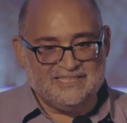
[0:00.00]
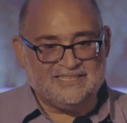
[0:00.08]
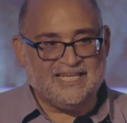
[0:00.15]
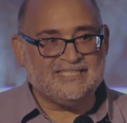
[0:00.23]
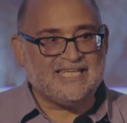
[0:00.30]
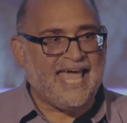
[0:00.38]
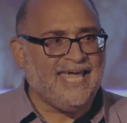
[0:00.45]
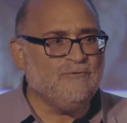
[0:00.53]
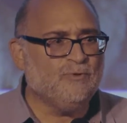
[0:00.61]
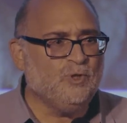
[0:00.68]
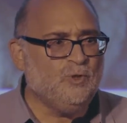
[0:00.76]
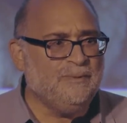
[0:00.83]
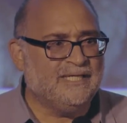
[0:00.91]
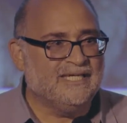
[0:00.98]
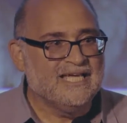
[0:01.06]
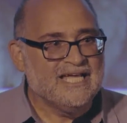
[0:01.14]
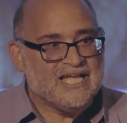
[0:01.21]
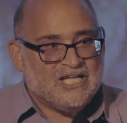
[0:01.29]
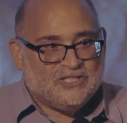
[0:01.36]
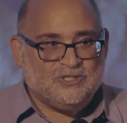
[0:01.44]
she says, Hey, Ruby,
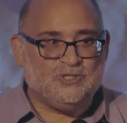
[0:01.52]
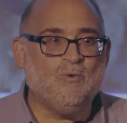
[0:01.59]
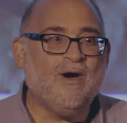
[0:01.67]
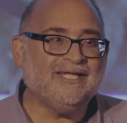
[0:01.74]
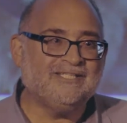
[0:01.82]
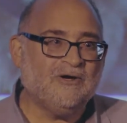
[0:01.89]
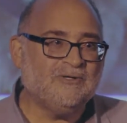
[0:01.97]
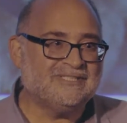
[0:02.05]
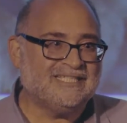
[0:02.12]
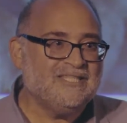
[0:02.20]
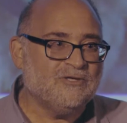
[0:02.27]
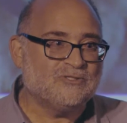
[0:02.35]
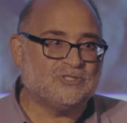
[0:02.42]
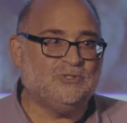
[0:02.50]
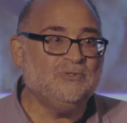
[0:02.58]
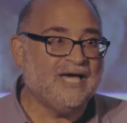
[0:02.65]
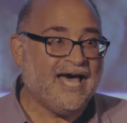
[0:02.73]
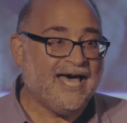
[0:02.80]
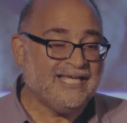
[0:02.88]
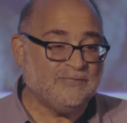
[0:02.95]
do you want to go see those two
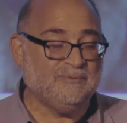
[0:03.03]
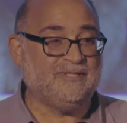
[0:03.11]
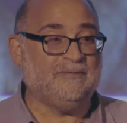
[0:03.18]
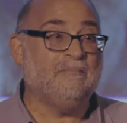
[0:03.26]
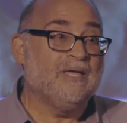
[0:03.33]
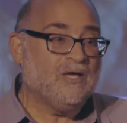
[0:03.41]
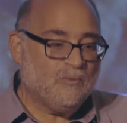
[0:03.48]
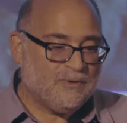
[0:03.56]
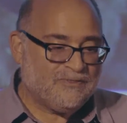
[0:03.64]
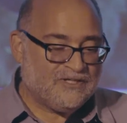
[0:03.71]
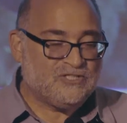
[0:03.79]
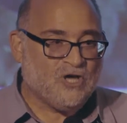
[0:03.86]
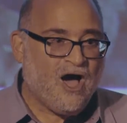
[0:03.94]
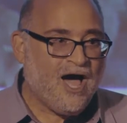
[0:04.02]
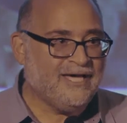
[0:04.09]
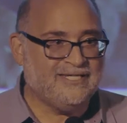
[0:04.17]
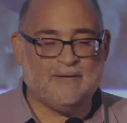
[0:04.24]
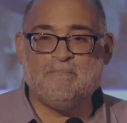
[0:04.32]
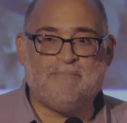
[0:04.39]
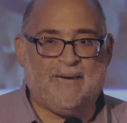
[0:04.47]
guys with a, with a dog
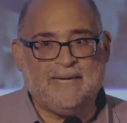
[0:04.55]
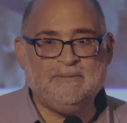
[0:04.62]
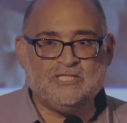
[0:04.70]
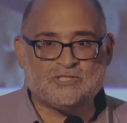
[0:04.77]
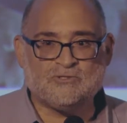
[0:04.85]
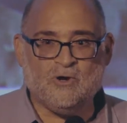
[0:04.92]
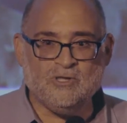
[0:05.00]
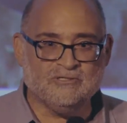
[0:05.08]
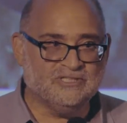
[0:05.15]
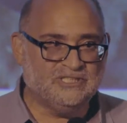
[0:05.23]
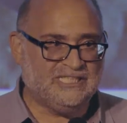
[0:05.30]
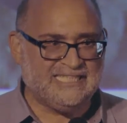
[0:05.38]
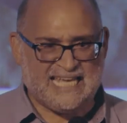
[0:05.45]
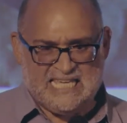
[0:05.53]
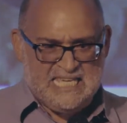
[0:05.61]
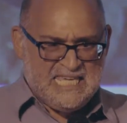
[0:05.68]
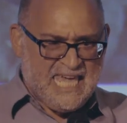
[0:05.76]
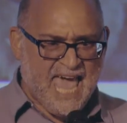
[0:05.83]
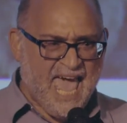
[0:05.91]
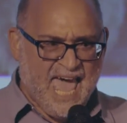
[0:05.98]
and a baby stroller? And she's like,
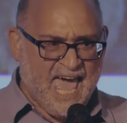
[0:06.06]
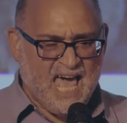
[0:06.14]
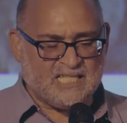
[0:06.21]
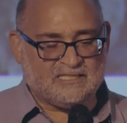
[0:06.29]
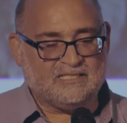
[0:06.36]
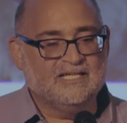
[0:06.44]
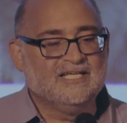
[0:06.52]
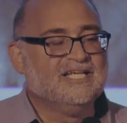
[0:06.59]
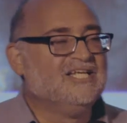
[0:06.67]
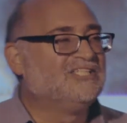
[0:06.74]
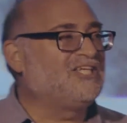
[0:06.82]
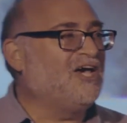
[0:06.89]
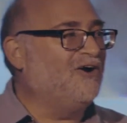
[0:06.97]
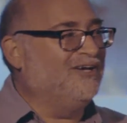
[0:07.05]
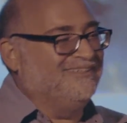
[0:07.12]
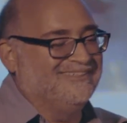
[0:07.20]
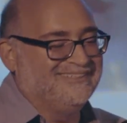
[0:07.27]
Yes! So